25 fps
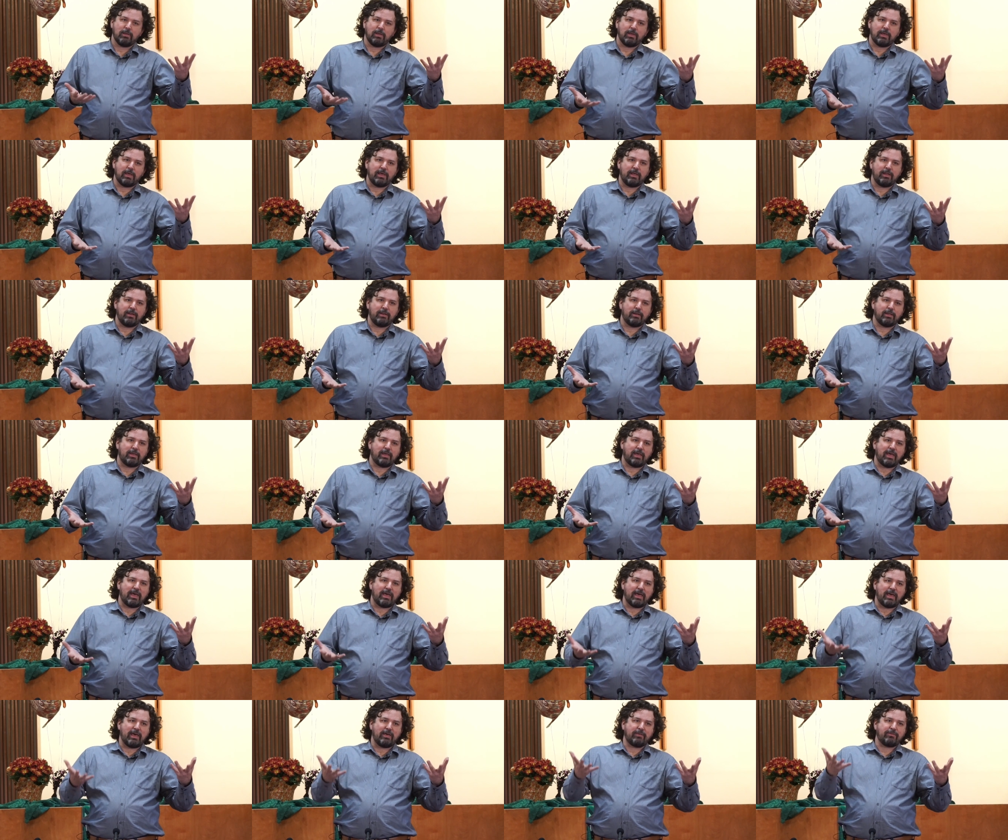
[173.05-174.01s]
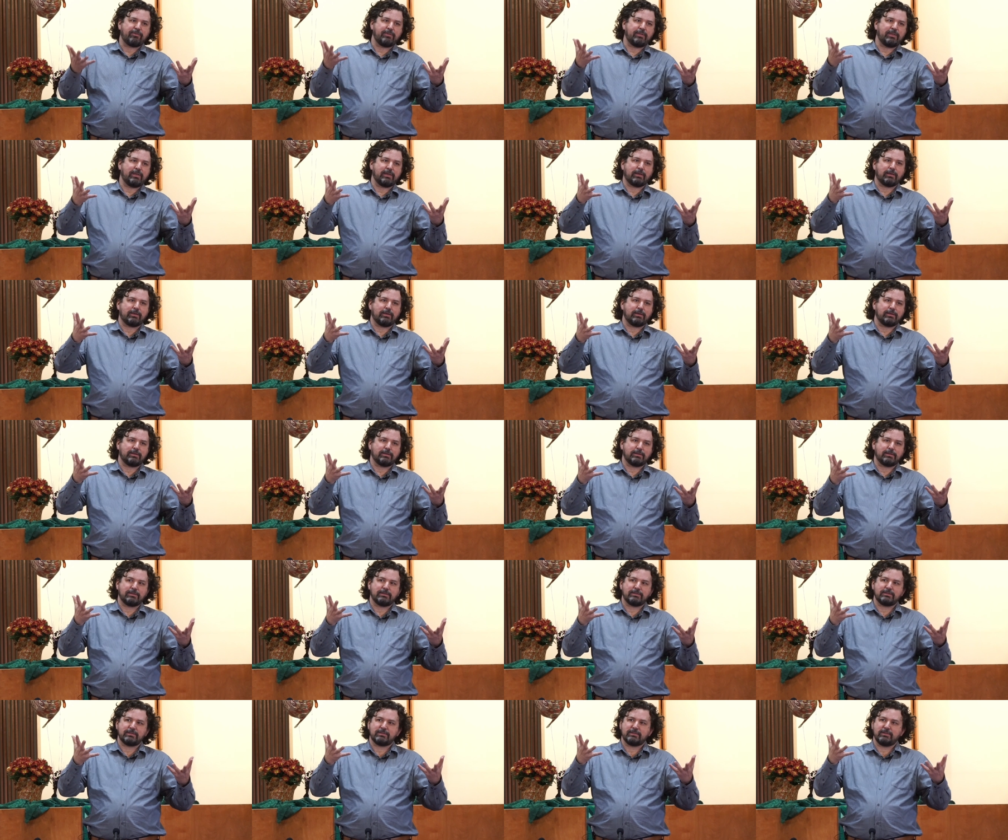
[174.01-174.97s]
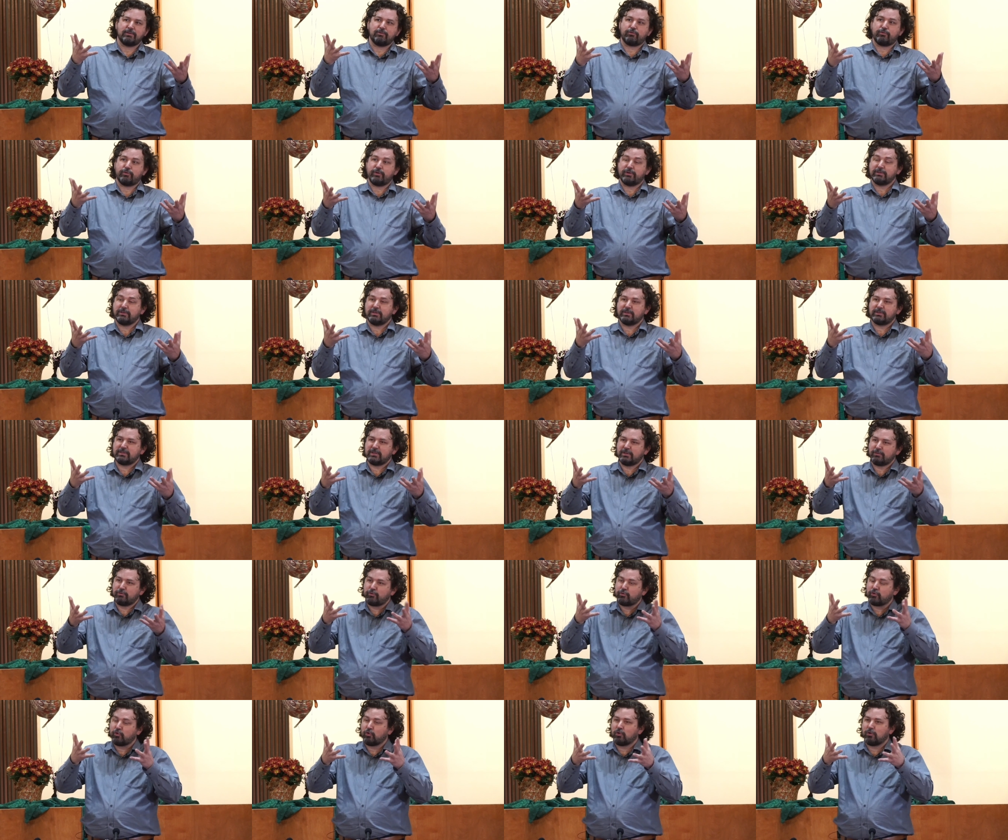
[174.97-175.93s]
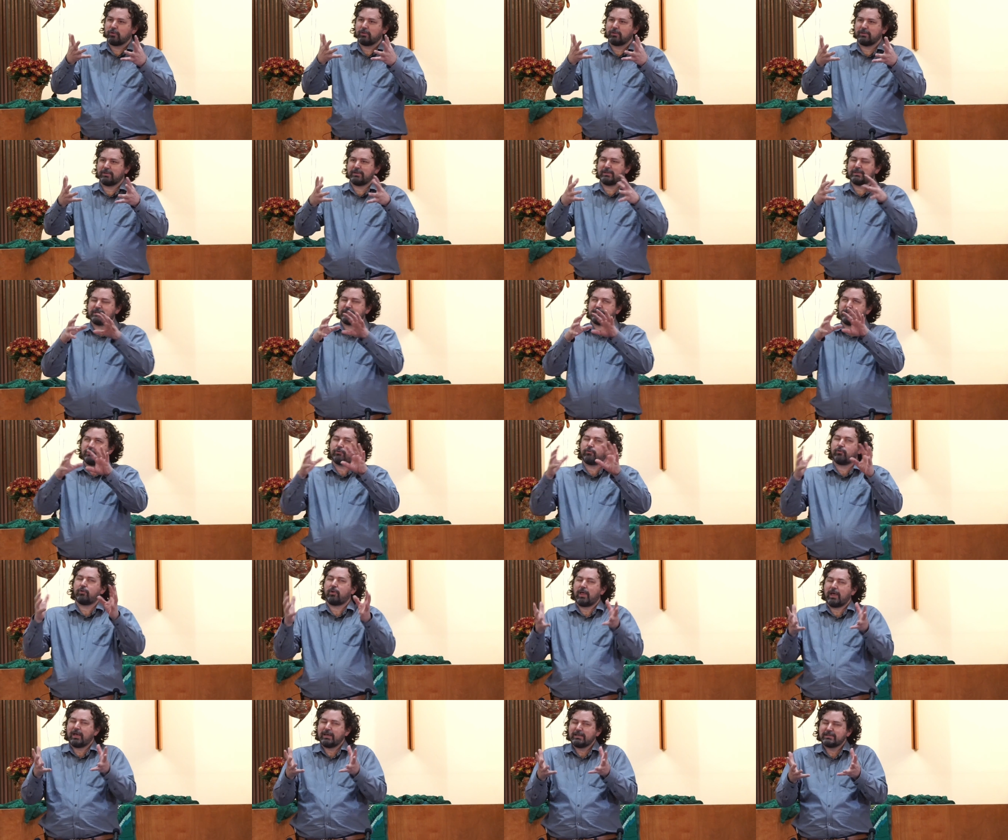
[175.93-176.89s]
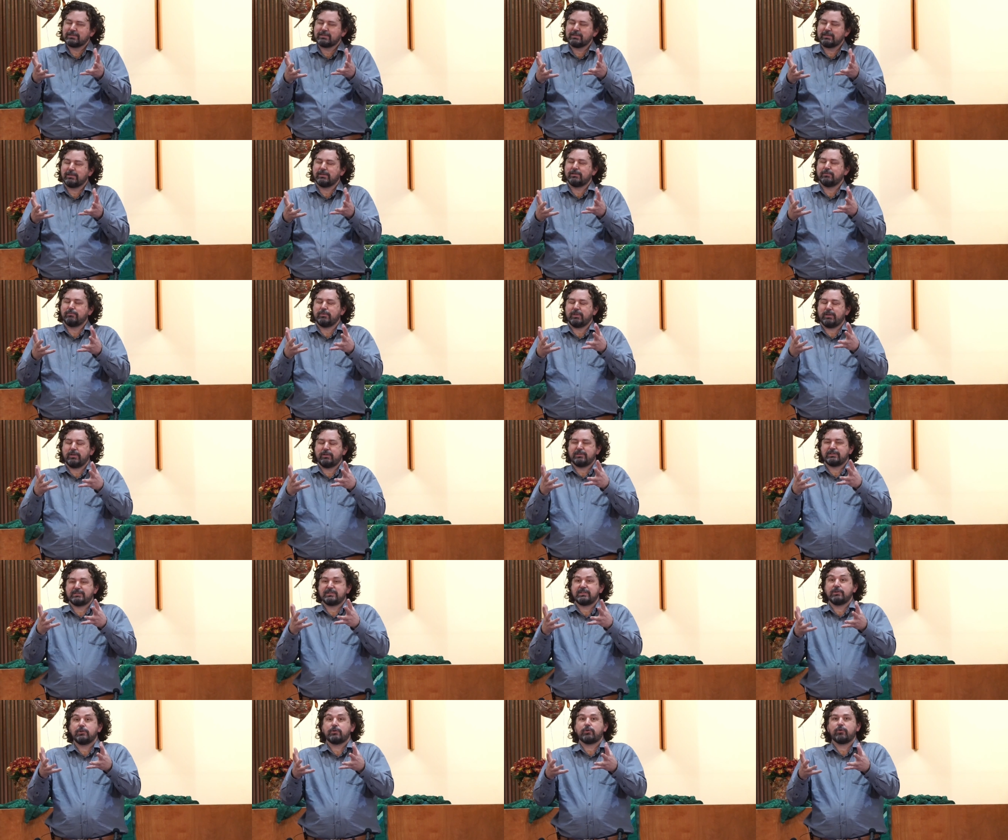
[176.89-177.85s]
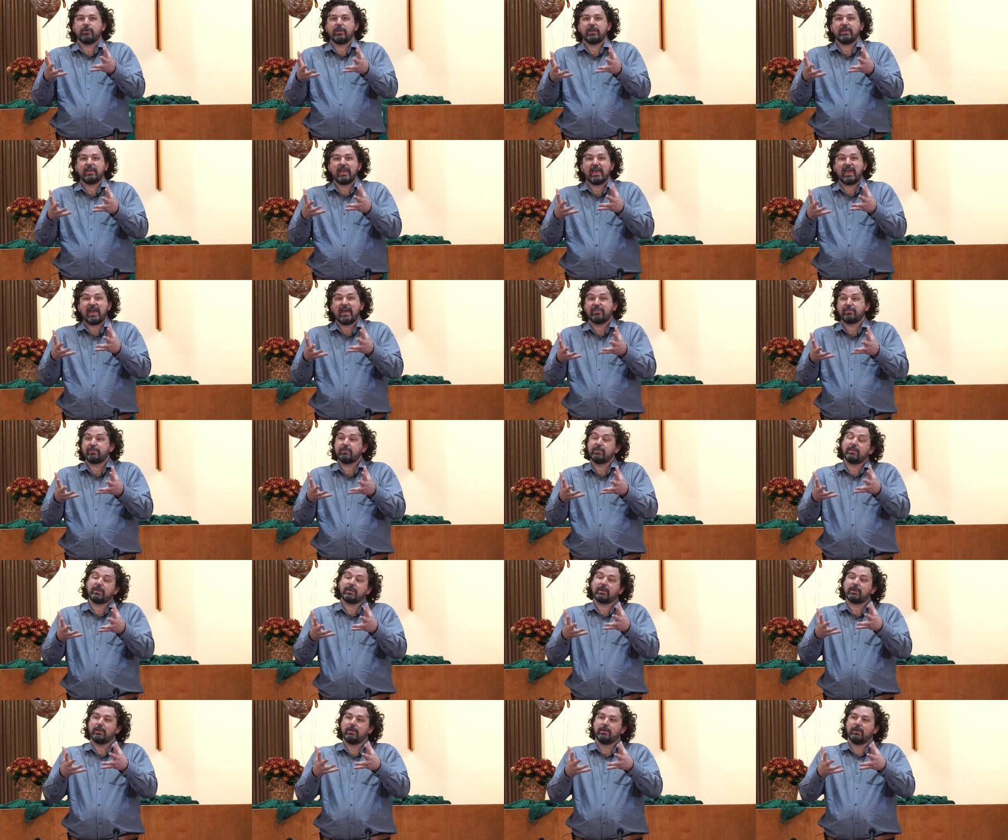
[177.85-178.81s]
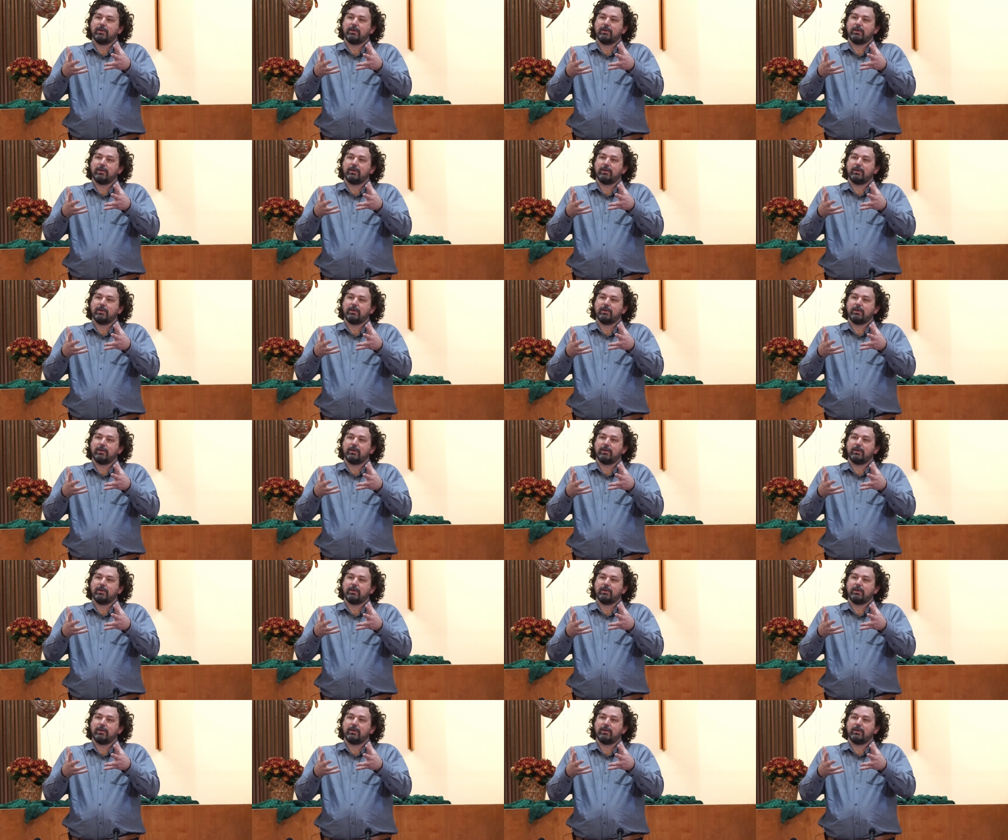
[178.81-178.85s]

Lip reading: and ethnic centralizing and centering ethnic